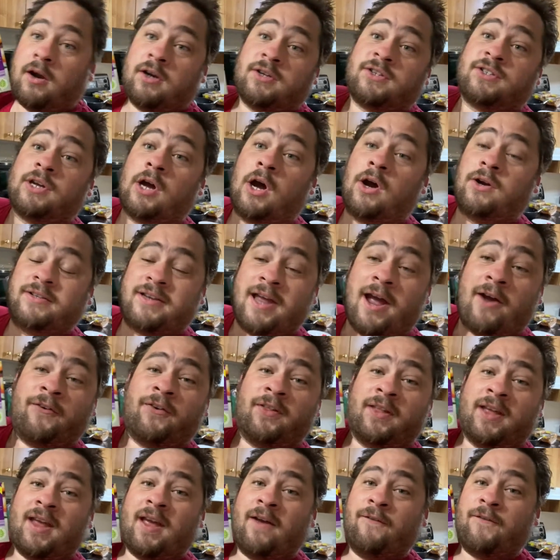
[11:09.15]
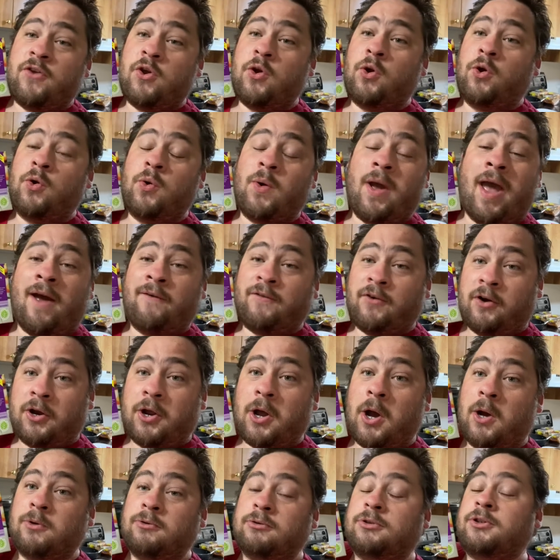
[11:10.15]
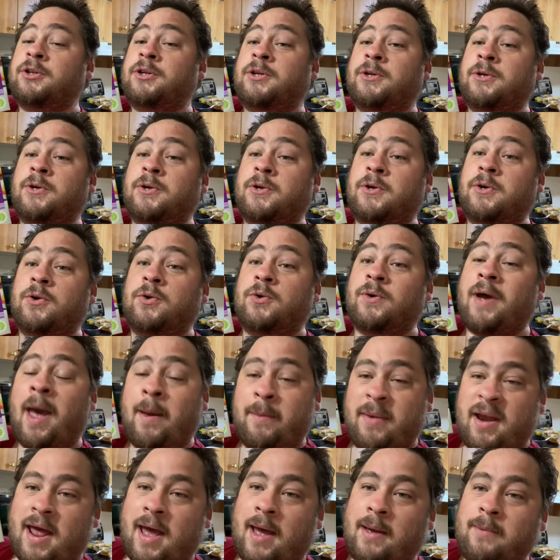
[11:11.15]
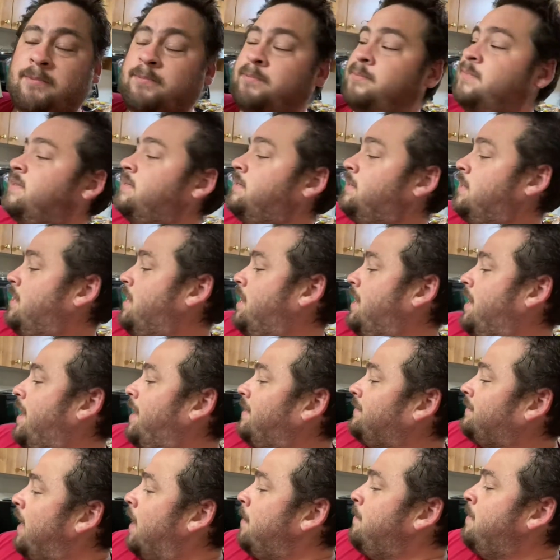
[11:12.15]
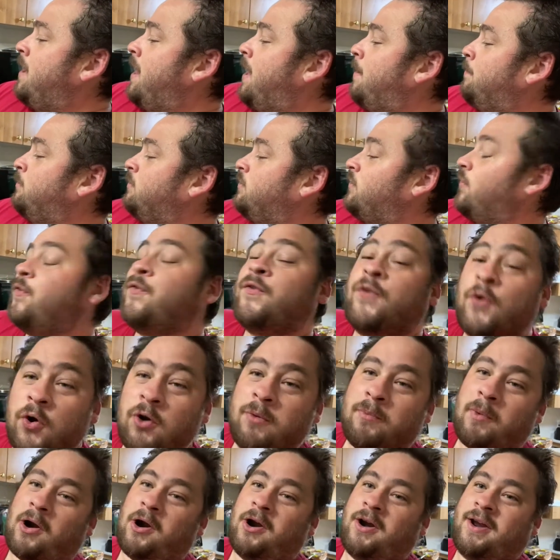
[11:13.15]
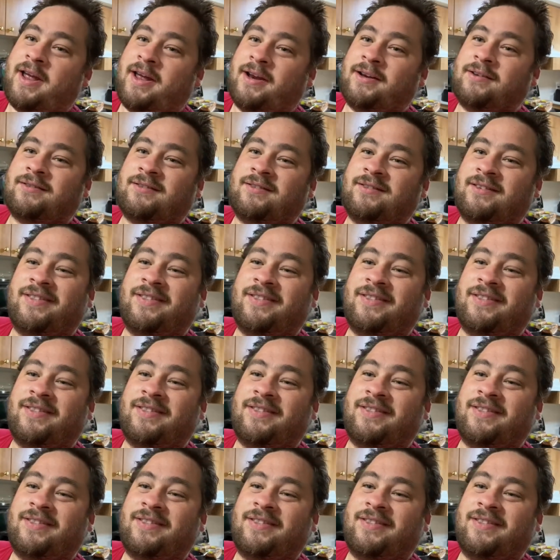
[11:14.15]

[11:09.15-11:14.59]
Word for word: So definitely, if you ever go to M&M's, M&M's Food Market.